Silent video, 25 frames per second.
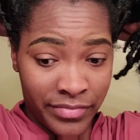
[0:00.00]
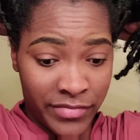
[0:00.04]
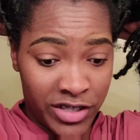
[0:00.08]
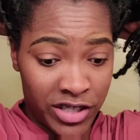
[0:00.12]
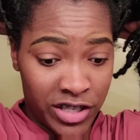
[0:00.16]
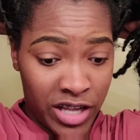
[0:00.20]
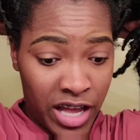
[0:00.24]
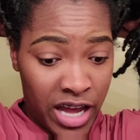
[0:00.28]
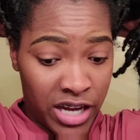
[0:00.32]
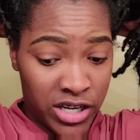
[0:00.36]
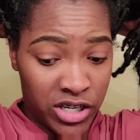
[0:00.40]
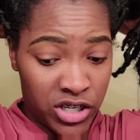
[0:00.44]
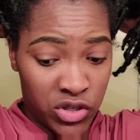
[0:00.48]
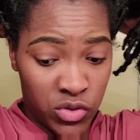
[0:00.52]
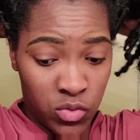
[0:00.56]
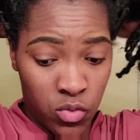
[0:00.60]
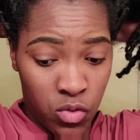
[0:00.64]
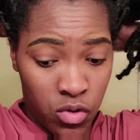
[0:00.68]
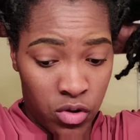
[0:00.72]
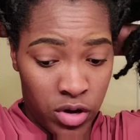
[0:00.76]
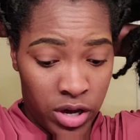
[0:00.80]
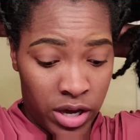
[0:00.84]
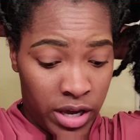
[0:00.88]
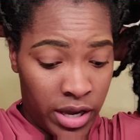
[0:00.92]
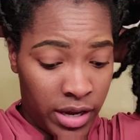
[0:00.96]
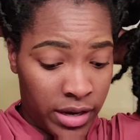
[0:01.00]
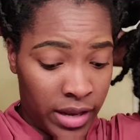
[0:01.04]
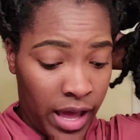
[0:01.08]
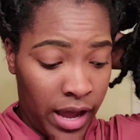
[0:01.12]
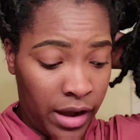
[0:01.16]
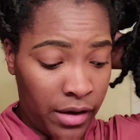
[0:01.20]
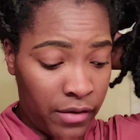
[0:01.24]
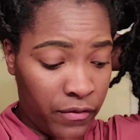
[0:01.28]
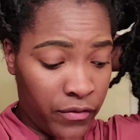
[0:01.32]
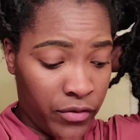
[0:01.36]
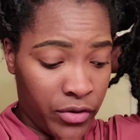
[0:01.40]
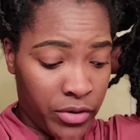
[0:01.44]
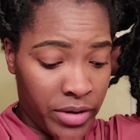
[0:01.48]
So I just wore it in like
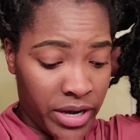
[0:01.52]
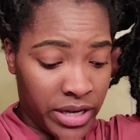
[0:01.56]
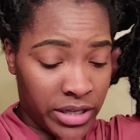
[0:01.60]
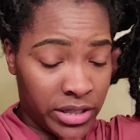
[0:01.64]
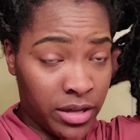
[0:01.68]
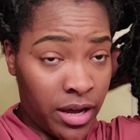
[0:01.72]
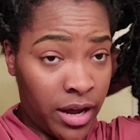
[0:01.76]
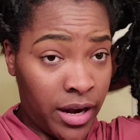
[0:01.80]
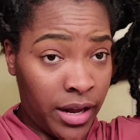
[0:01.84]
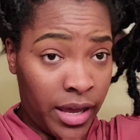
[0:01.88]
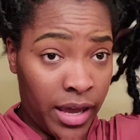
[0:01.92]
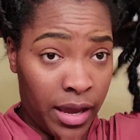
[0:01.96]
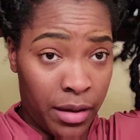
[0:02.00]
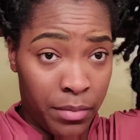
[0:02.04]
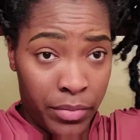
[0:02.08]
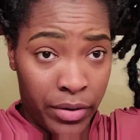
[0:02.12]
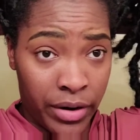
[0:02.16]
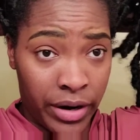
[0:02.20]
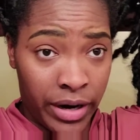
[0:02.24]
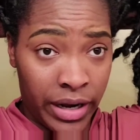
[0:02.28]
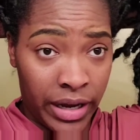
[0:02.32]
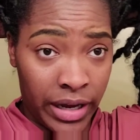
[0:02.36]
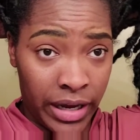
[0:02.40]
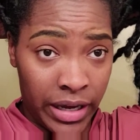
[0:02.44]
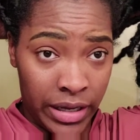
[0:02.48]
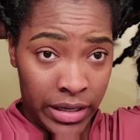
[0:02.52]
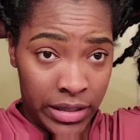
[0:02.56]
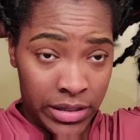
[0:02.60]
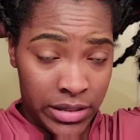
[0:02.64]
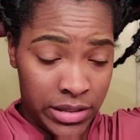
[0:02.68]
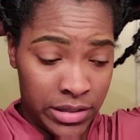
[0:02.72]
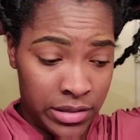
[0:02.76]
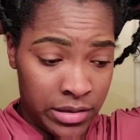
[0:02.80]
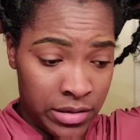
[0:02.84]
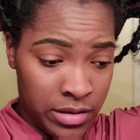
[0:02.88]
a fro. I started getting braids.